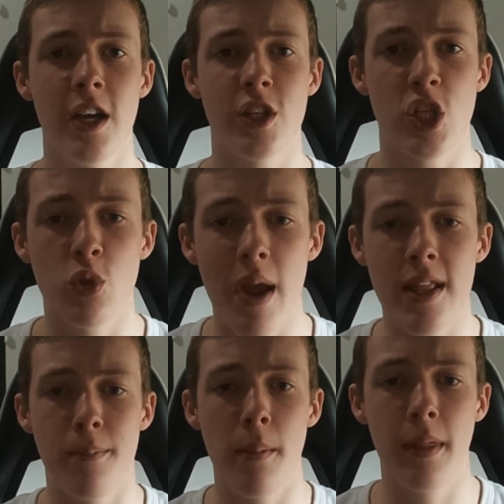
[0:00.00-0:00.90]
to sway
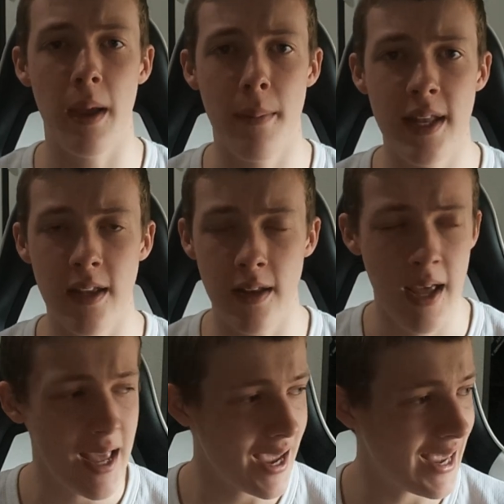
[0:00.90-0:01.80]
the public opinion
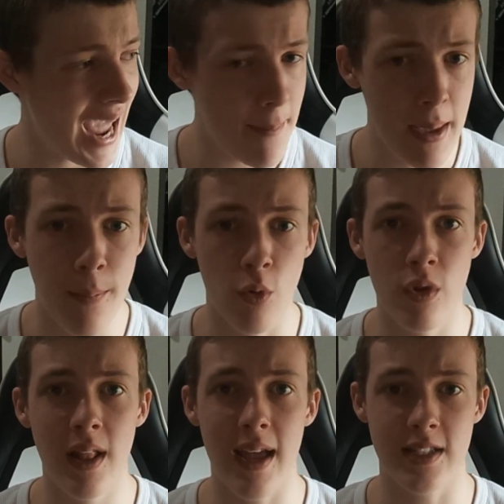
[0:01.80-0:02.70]
and get people
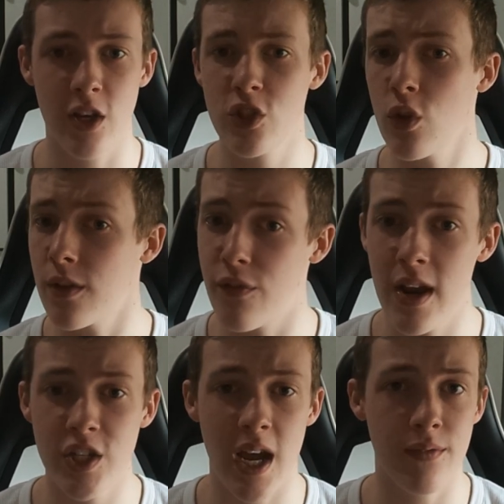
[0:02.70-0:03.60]
realizing. Because look, the
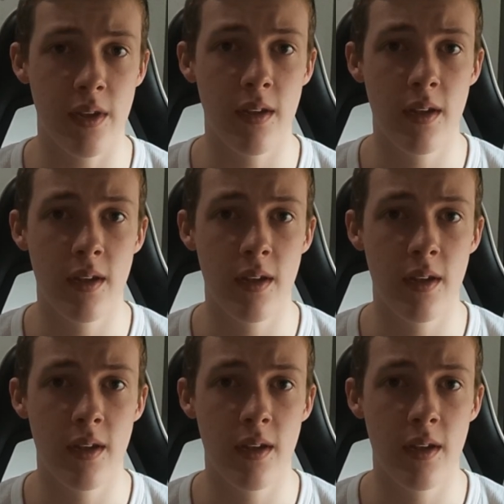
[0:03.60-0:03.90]
French have it.